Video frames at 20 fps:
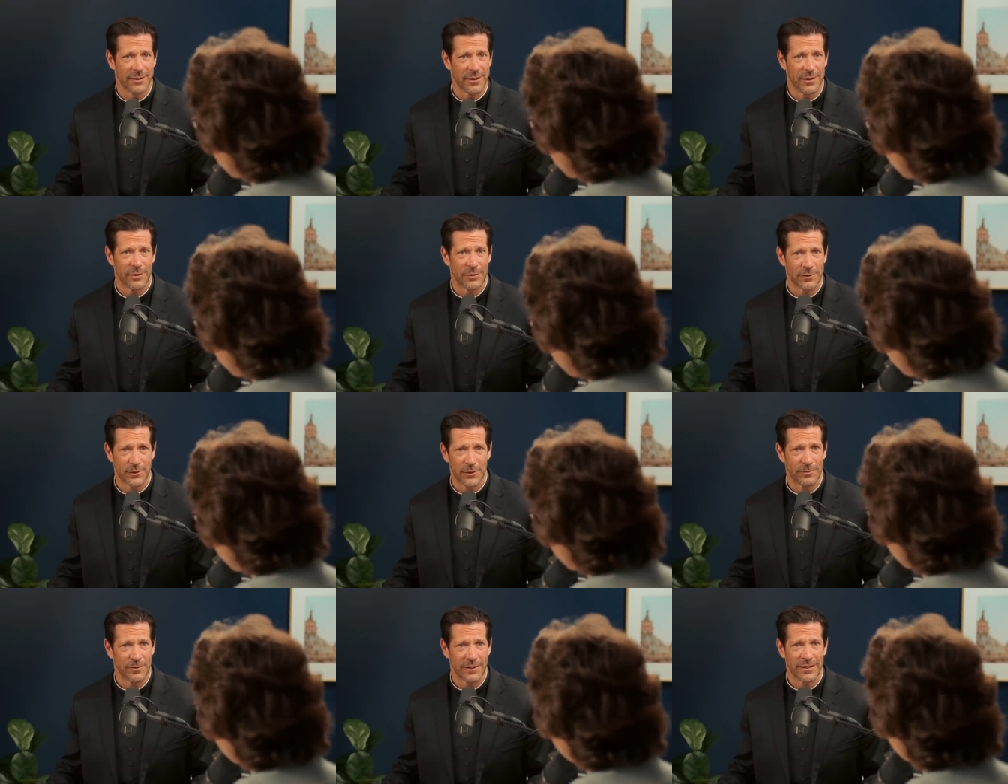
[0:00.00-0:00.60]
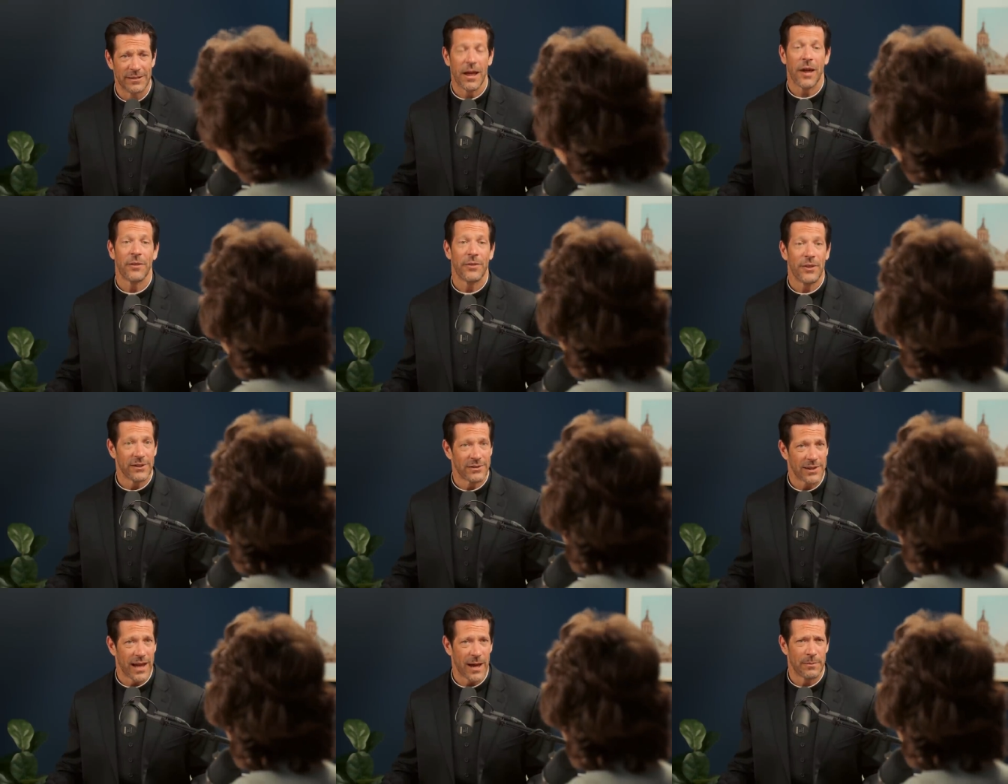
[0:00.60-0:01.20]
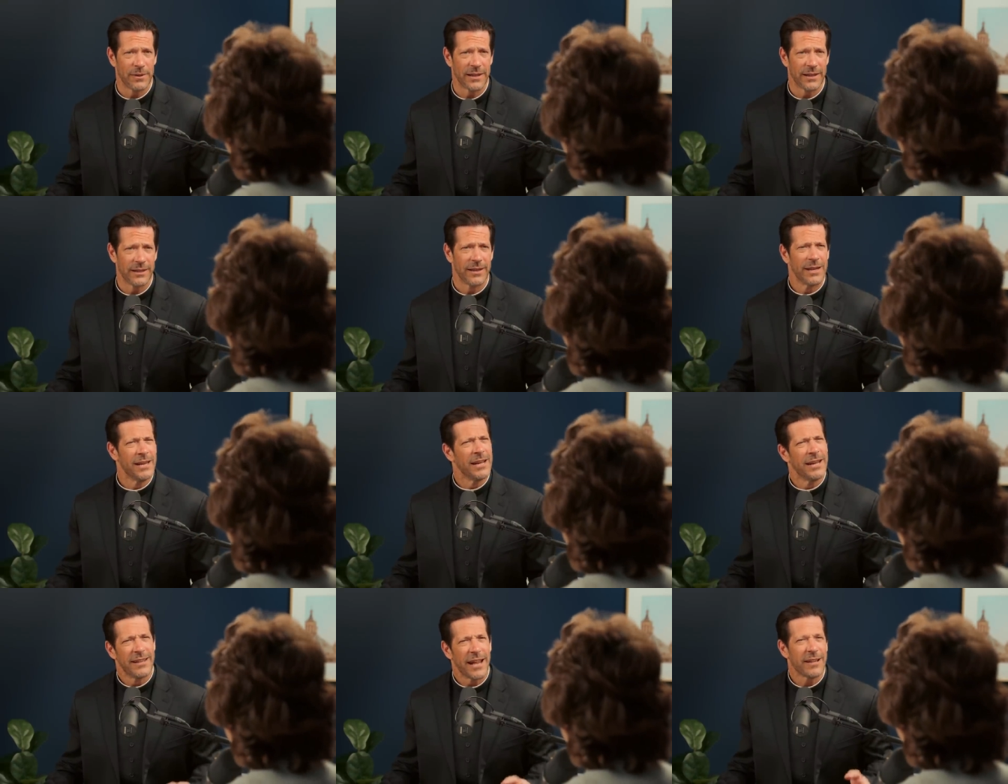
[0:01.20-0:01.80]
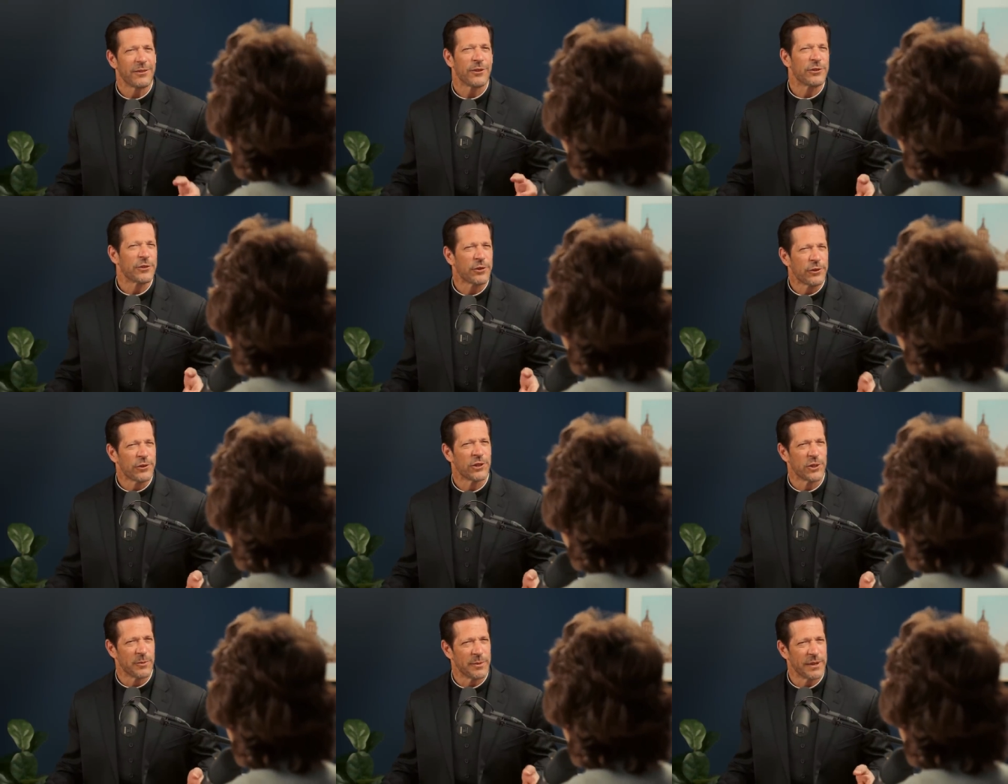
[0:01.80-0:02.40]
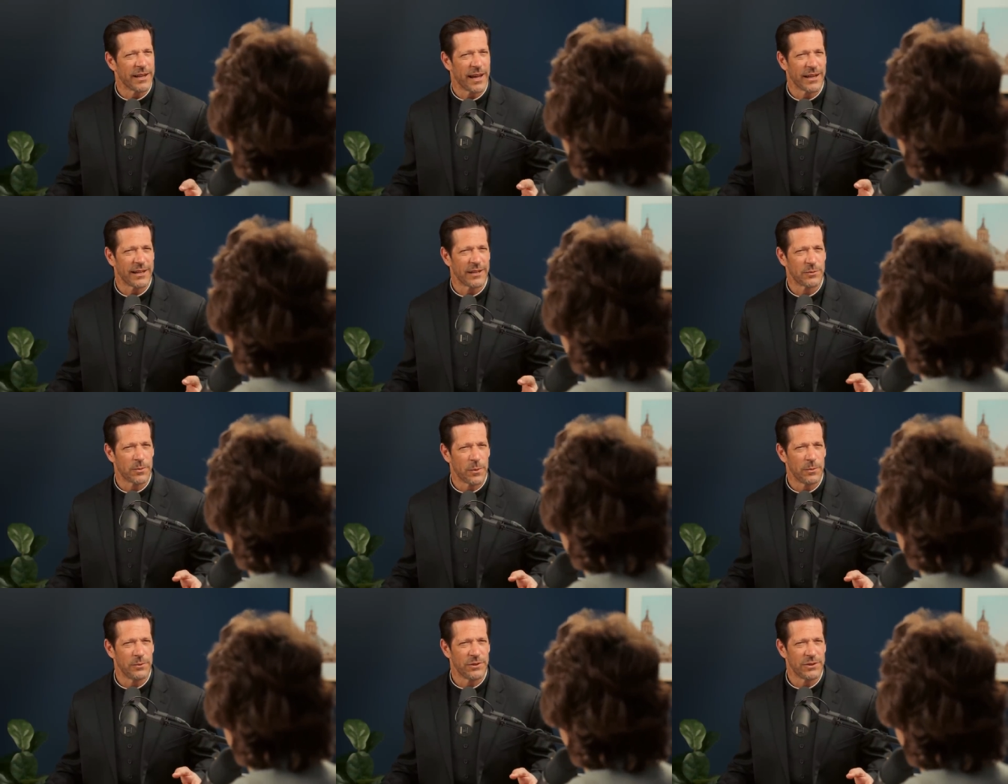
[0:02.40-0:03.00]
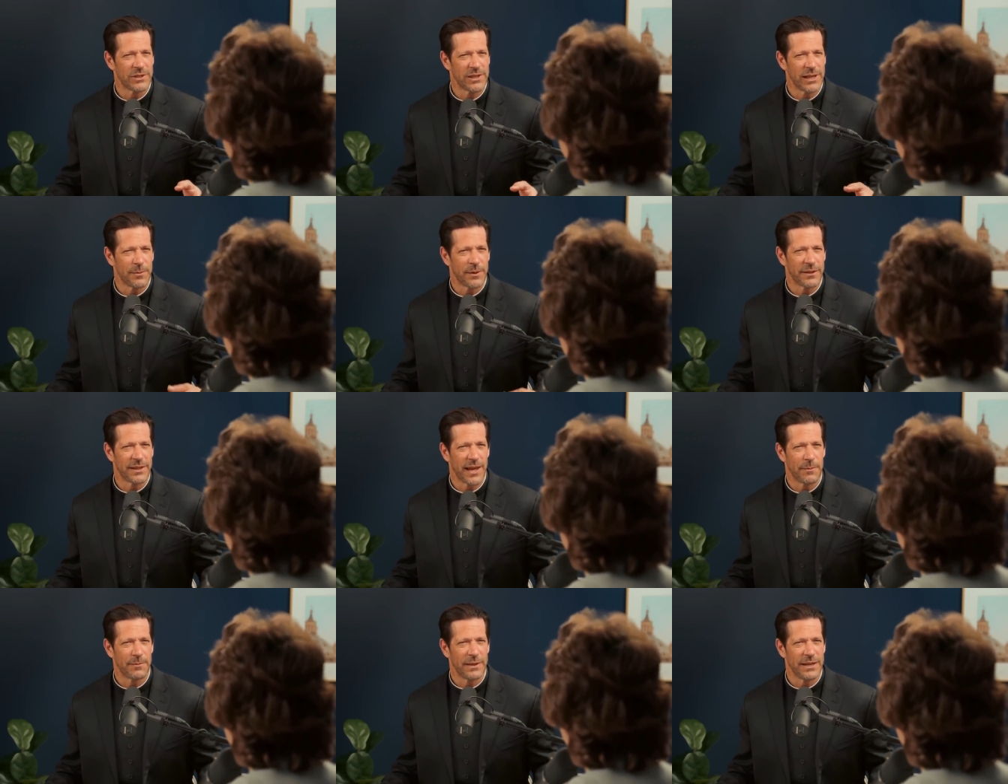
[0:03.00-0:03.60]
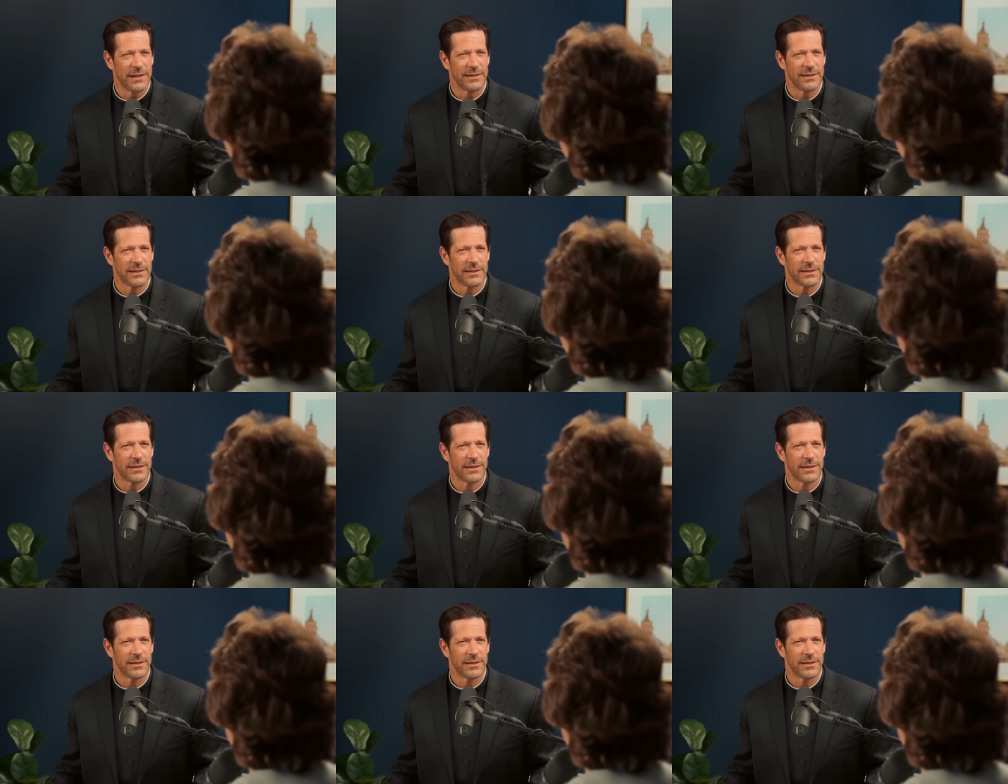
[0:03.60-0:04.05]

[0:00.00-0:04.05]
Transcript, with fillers: into the surf and nothing's happening. That mm-hmm. discouragement, I guess. What would you say about yeah. that piece?